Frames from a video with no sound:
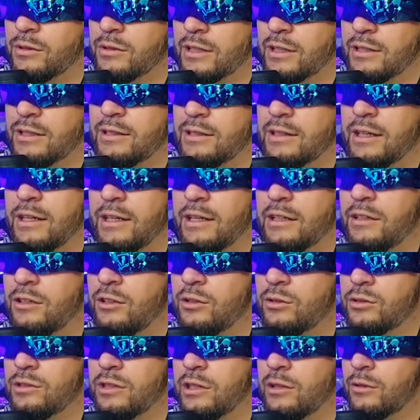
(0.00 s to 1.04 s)
I think they need to
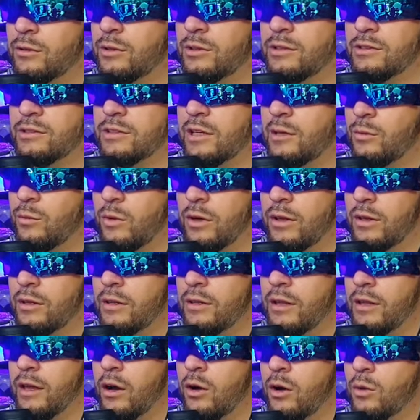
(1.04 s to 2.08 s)
use Henry the same way that
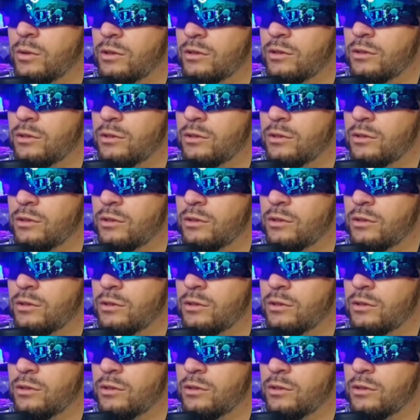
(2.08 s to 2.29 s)
they always